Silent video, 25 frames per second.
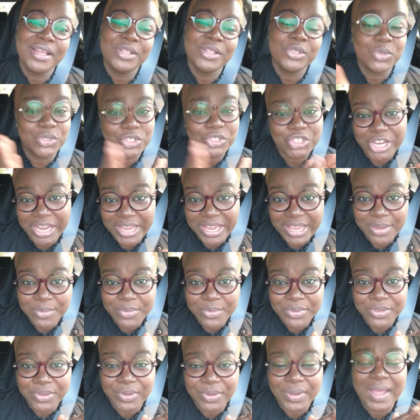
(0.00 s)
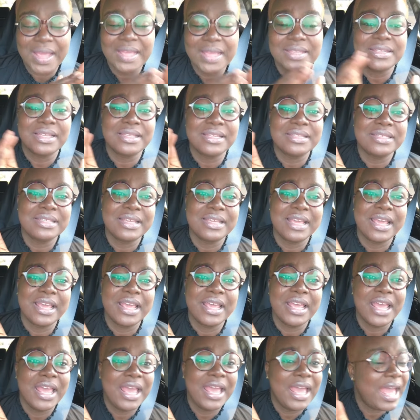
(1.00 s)
to check in with you guys and
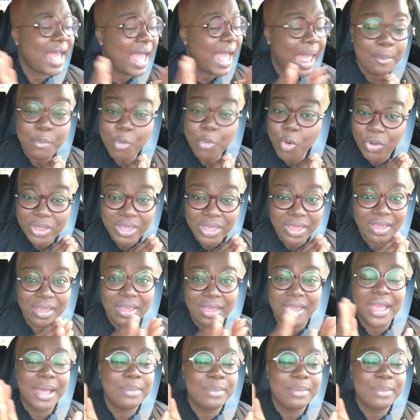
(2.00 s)
say, I'm okay.